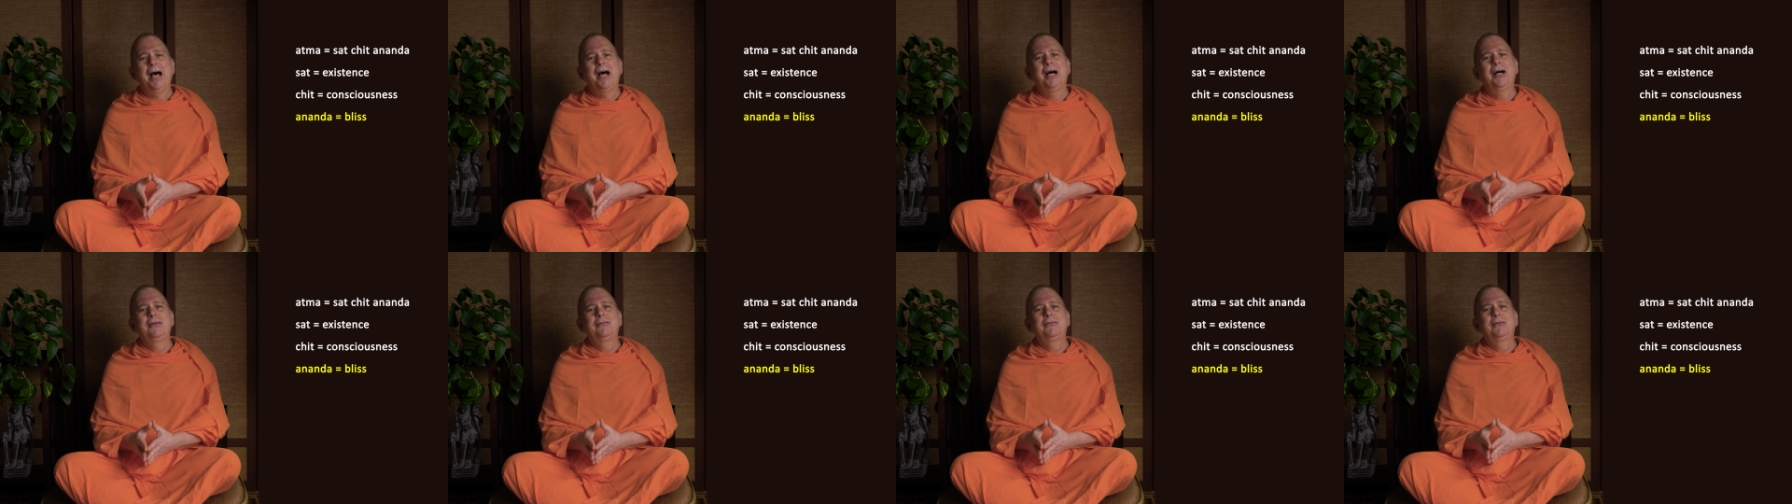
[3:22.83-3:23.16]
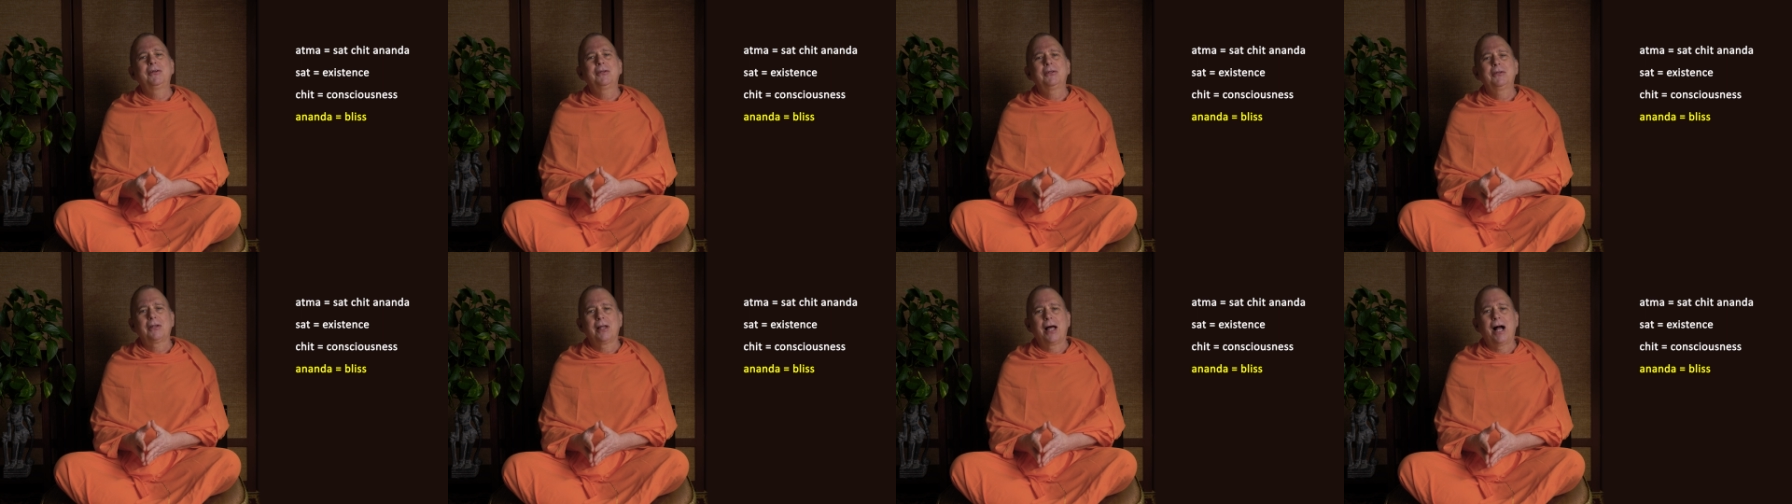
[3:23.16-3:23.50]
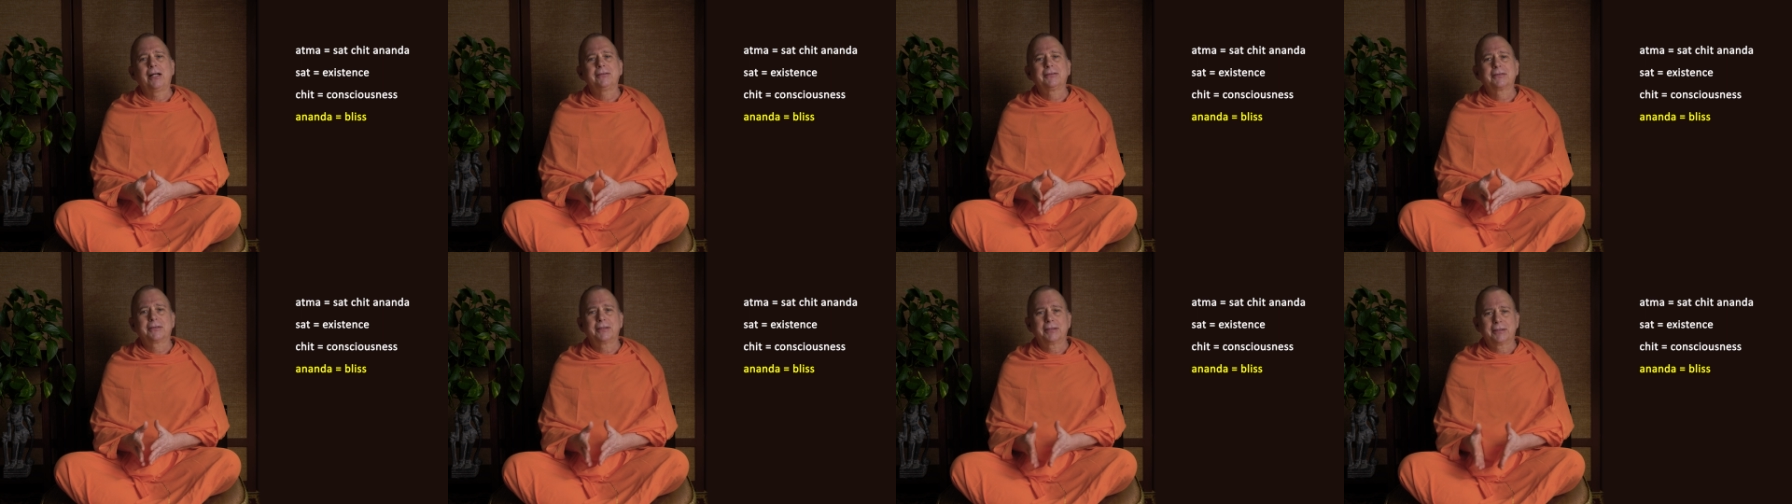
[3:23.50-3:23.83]

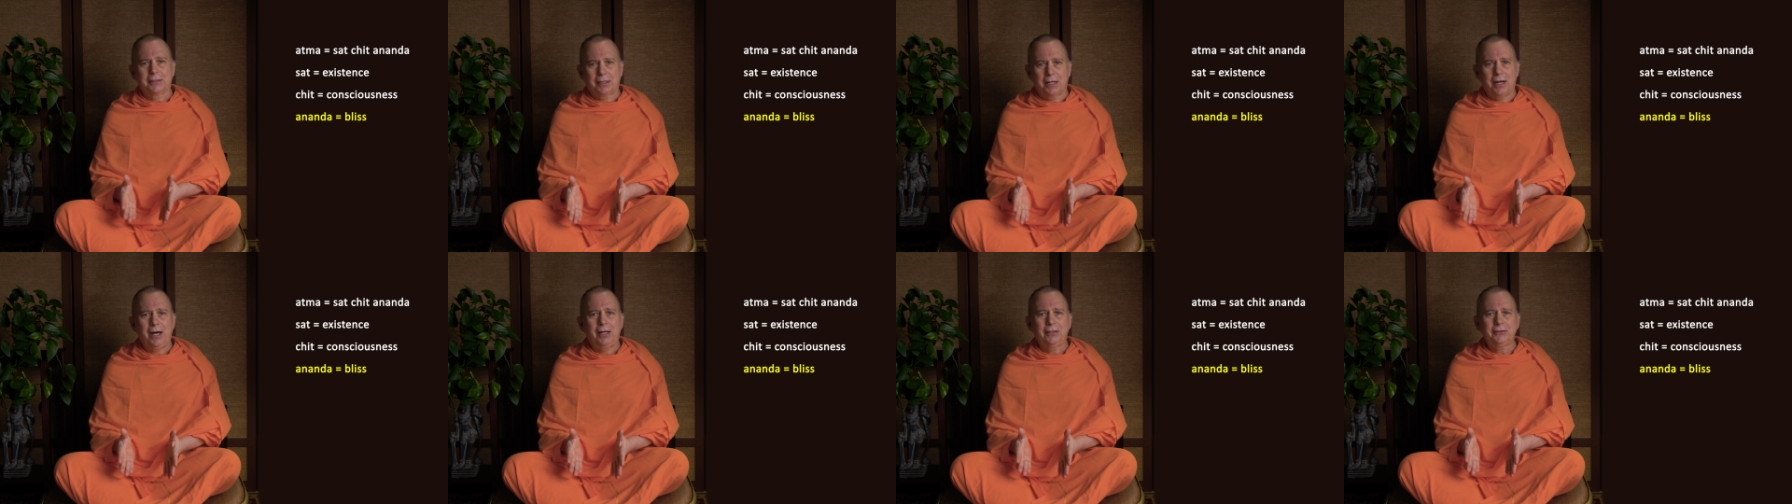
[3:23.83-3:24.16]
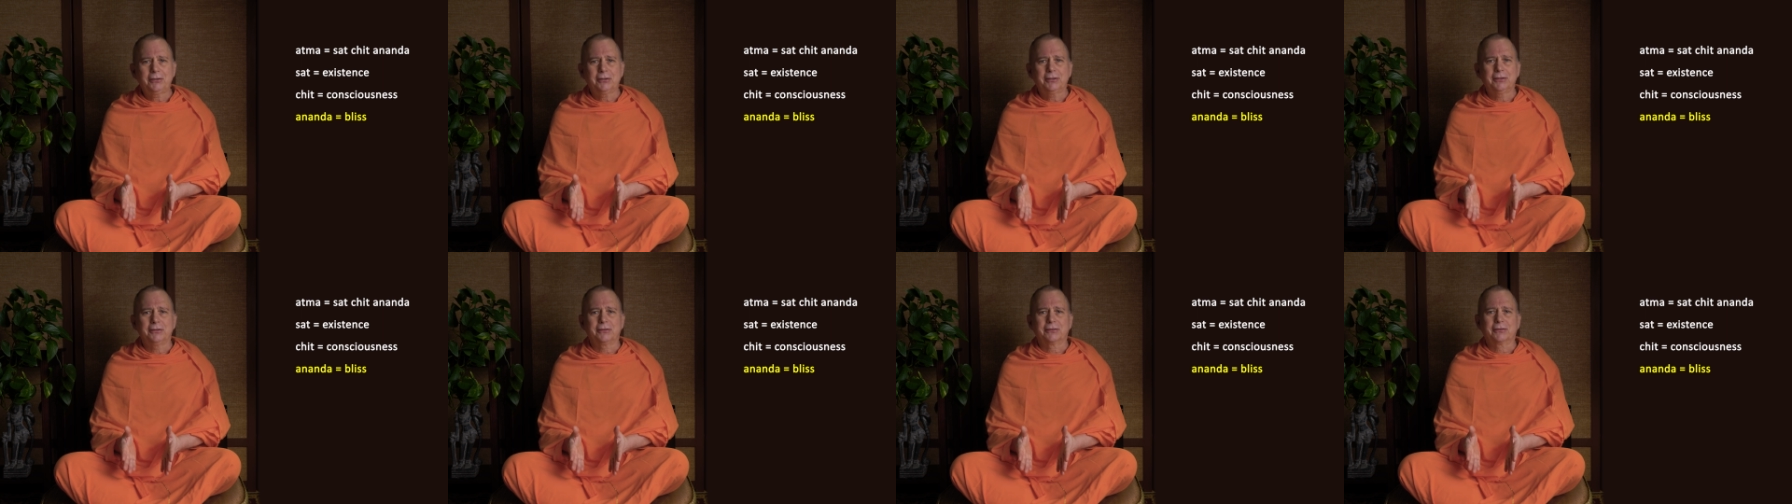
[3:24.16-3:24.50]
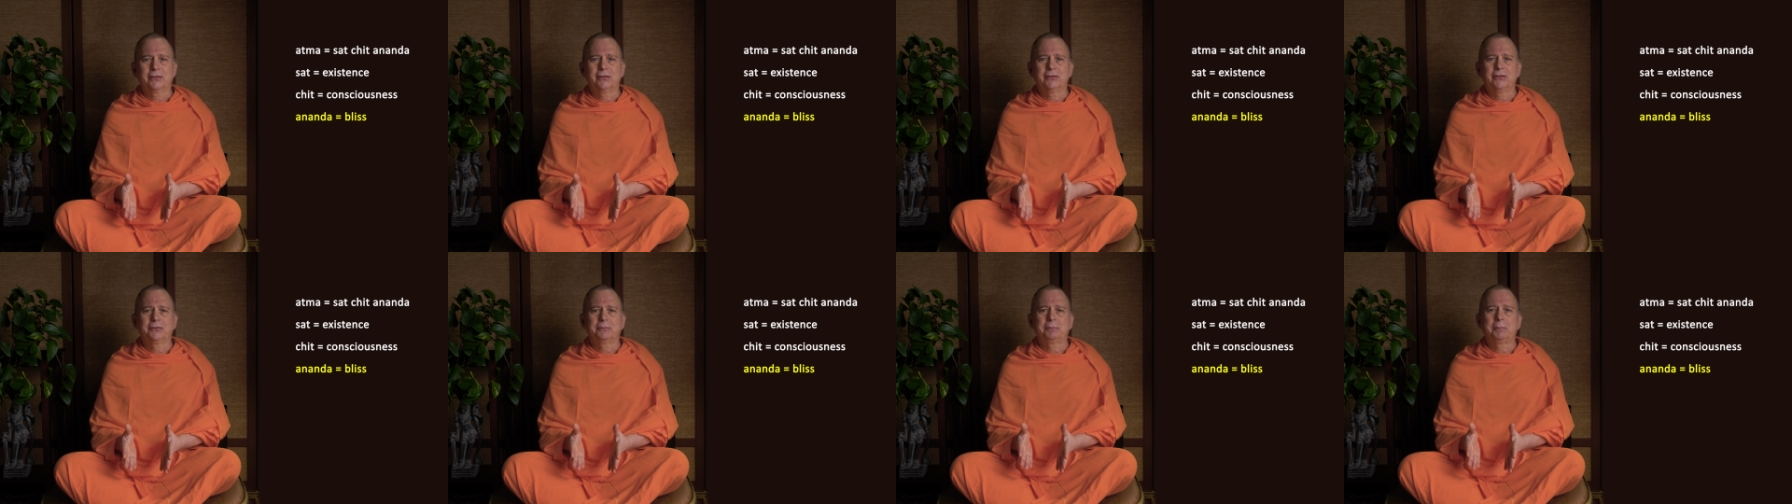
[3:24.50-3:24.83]
everlasting
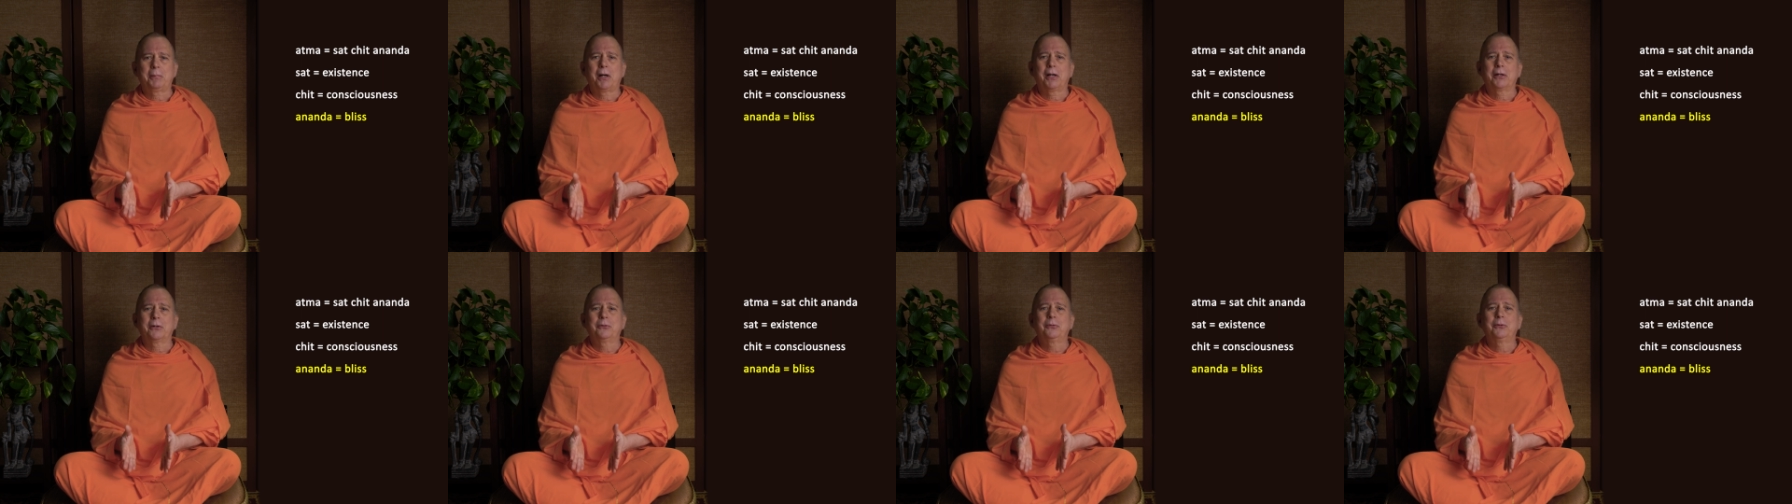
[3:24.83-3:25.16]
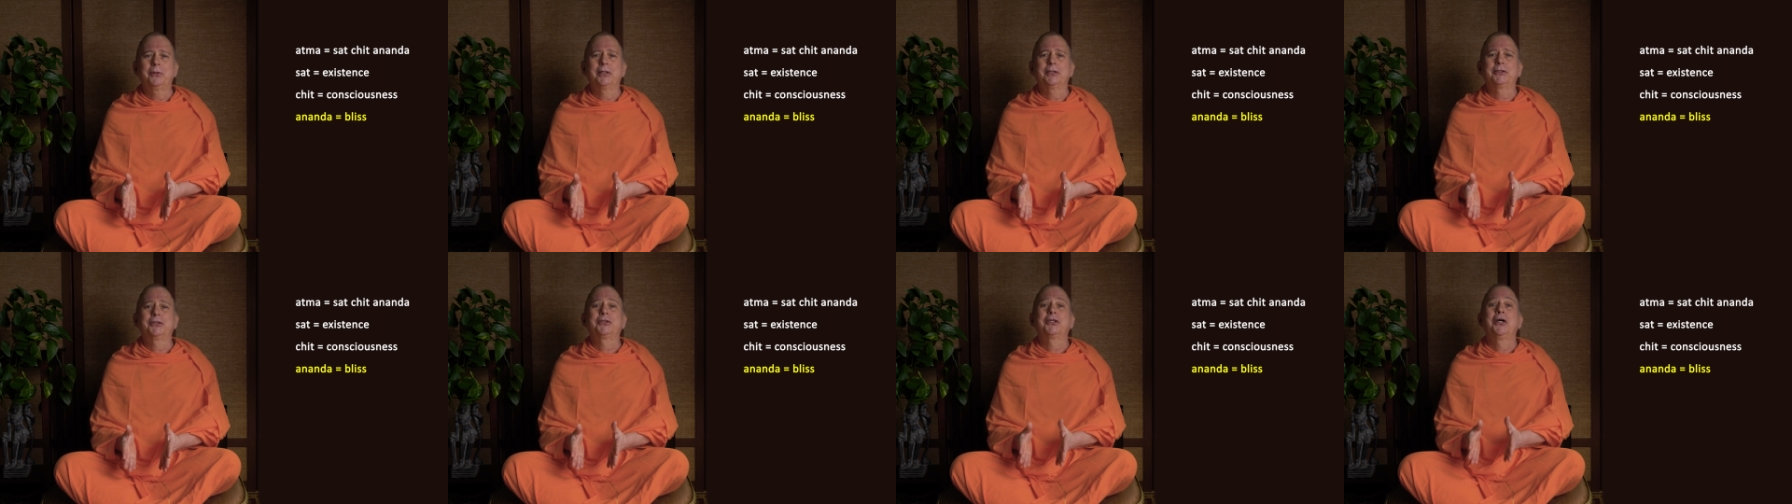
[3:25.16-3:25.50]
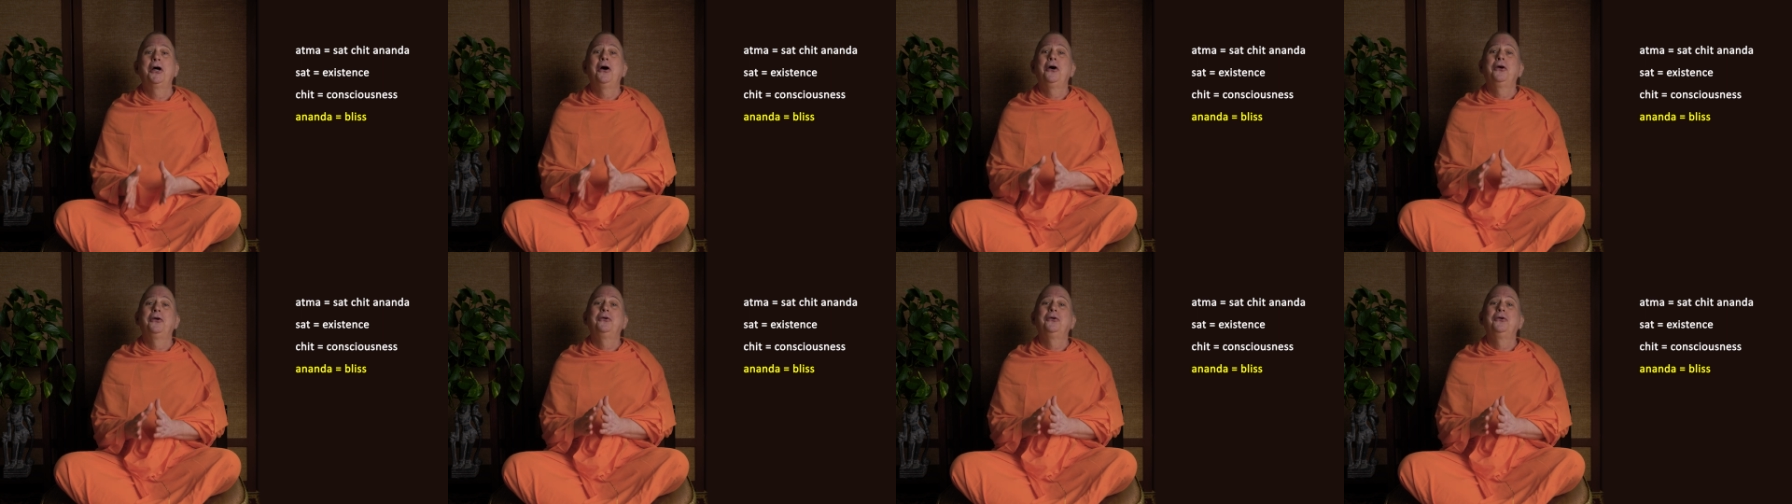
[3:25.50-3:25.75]
consciousness by which